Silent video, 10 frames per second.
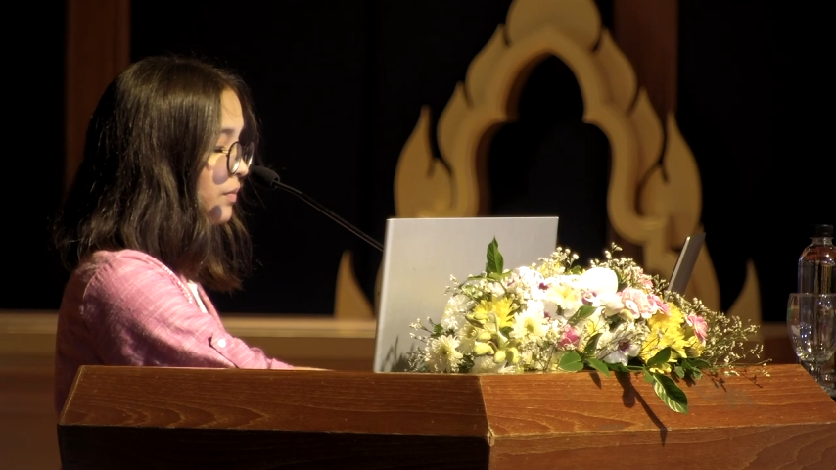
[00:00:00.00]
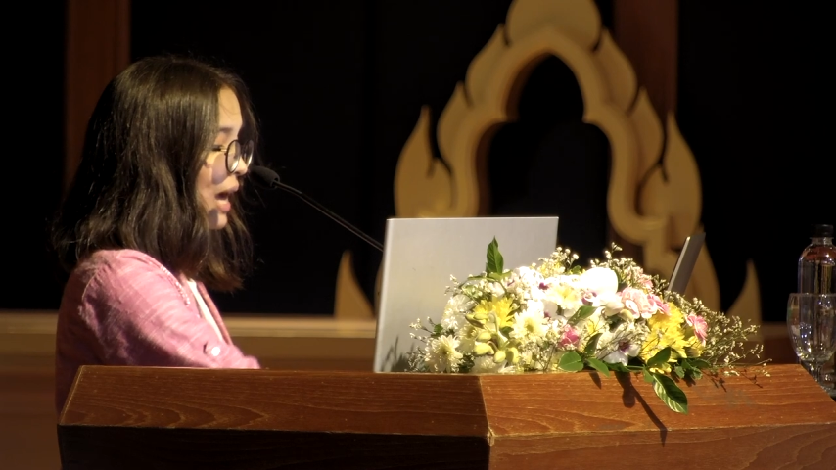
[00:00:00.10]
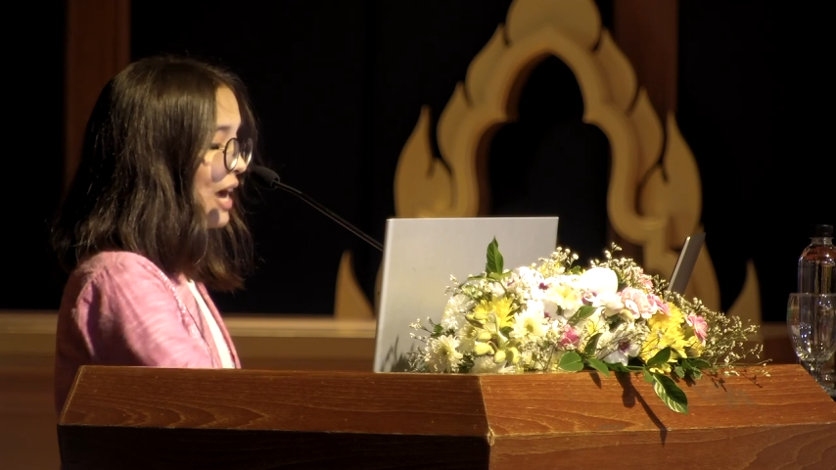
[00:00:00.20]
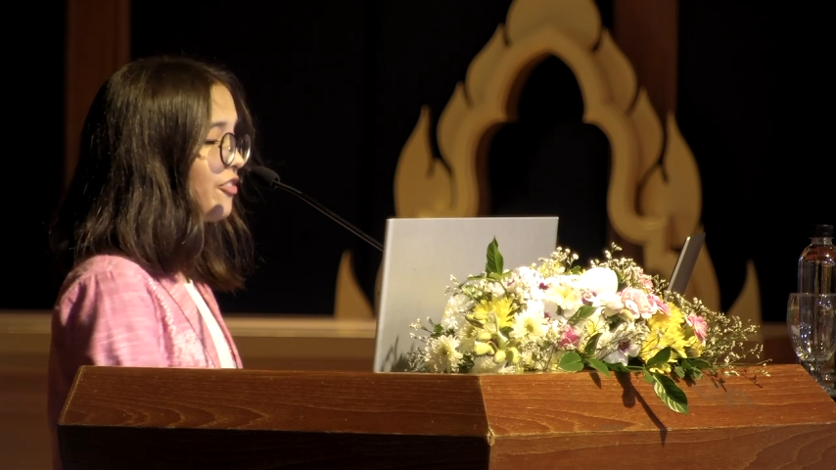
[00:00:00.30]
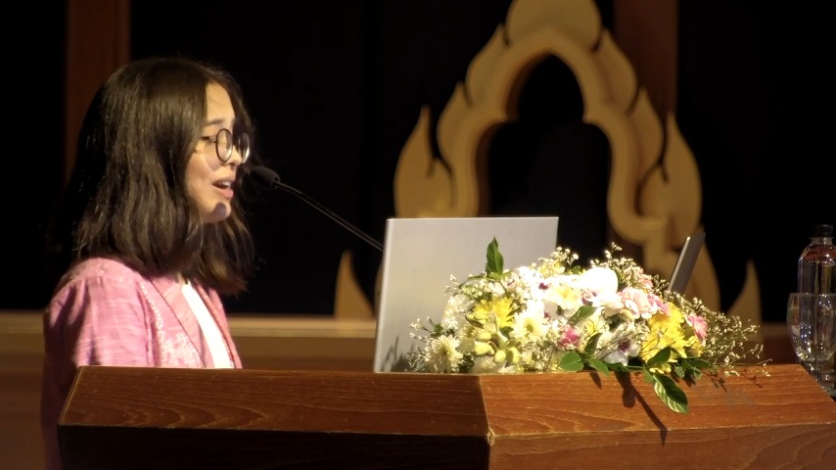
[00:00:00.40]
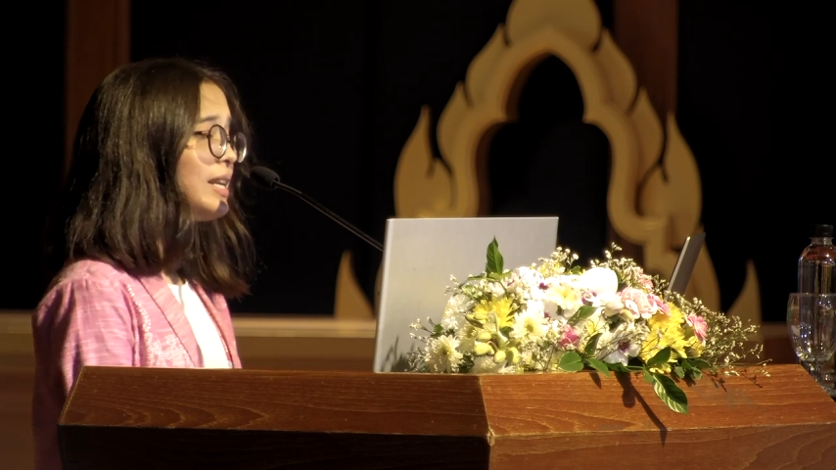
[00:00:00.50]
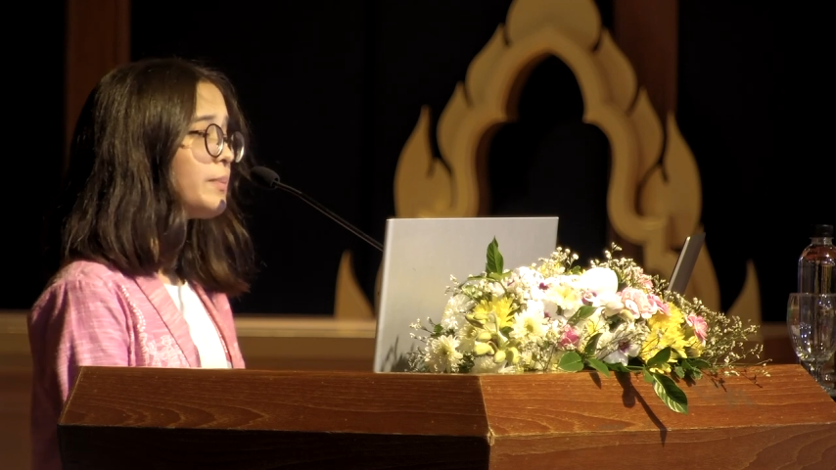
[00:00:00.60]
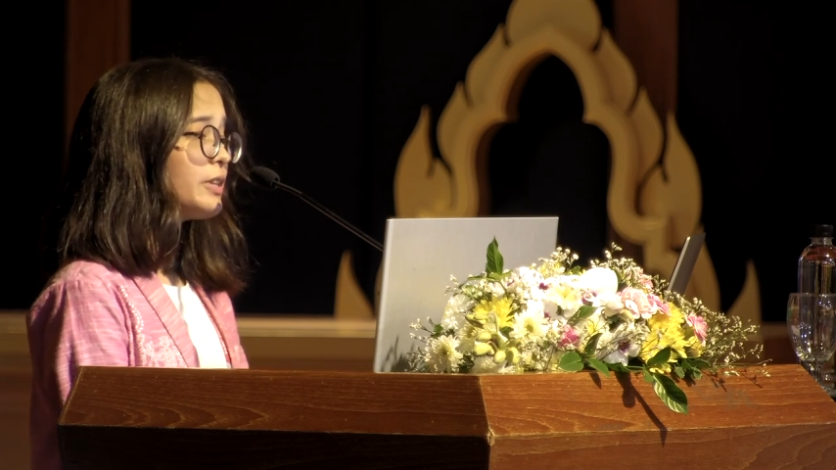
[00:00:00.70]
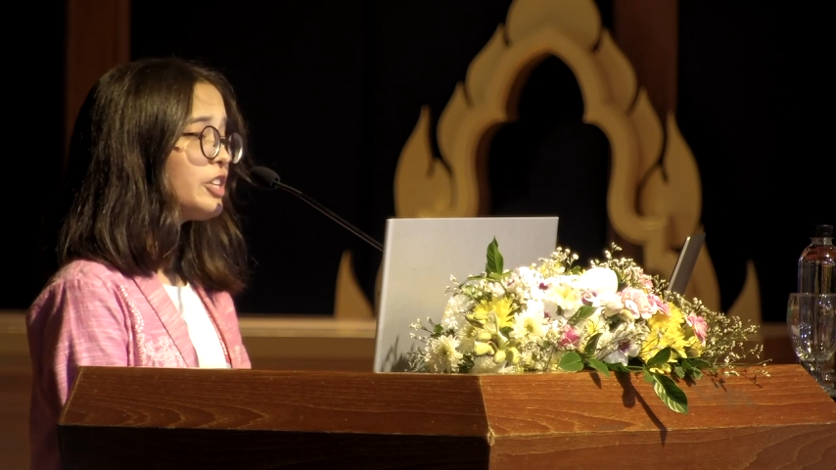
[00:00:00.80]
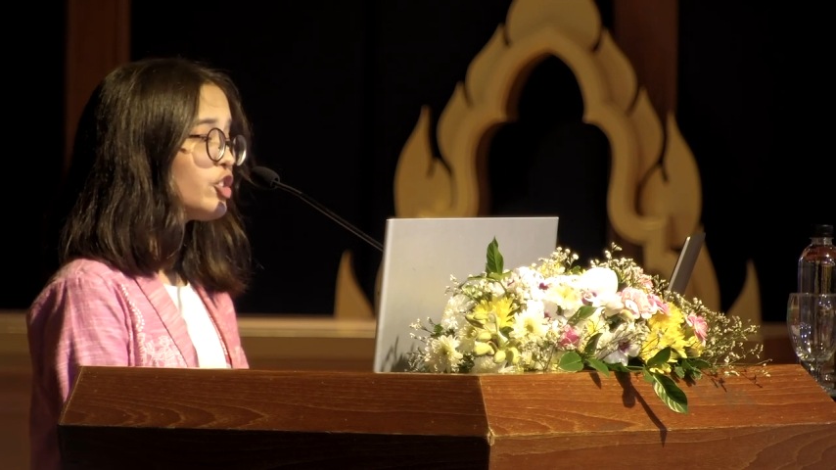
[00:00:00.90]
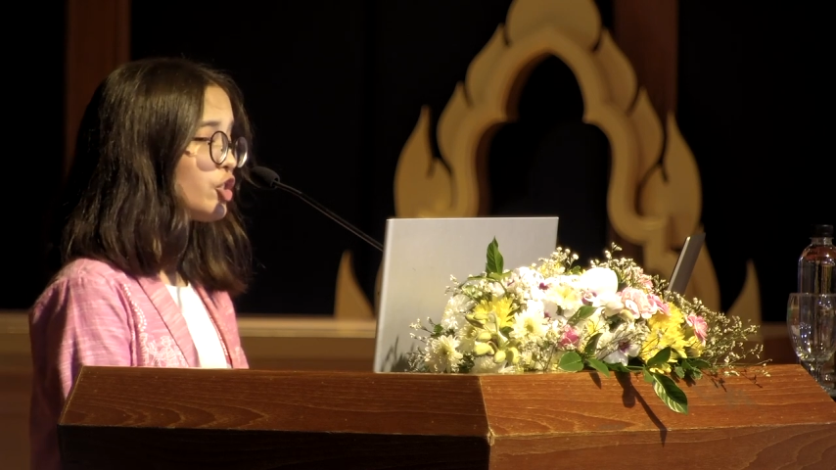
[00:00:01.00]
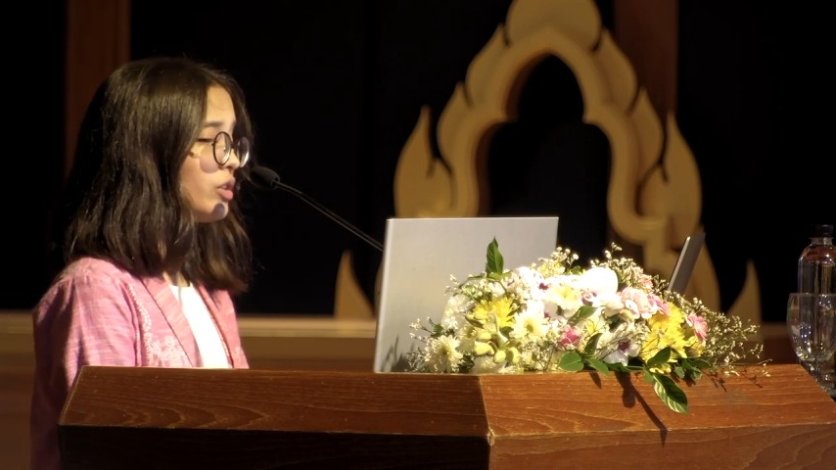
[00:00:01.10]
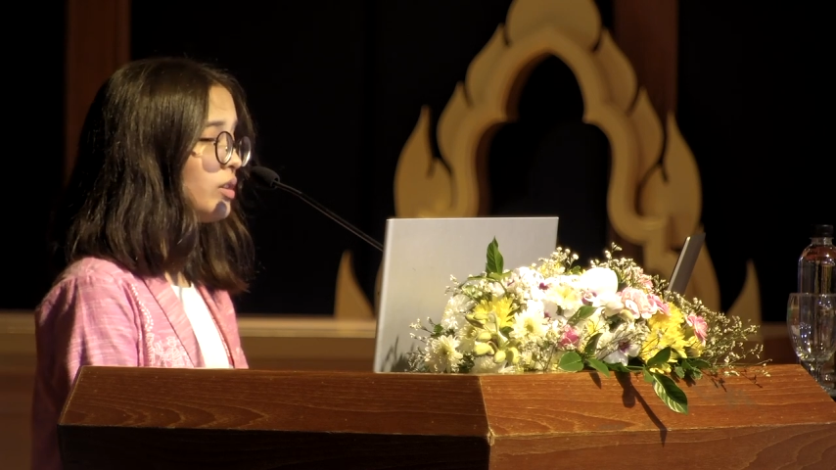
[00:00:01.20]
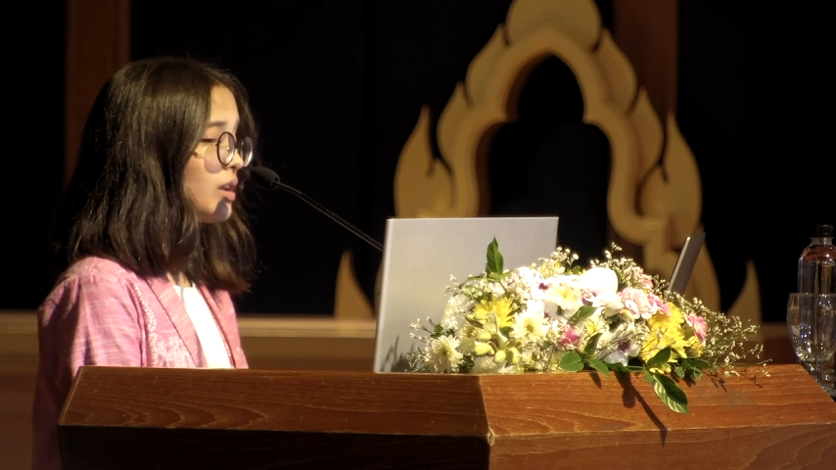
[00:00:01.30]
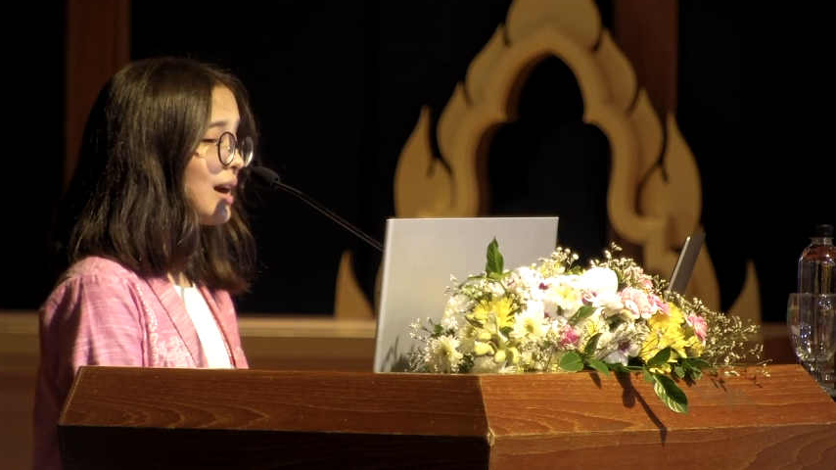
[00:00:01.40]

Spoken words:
I filed a petition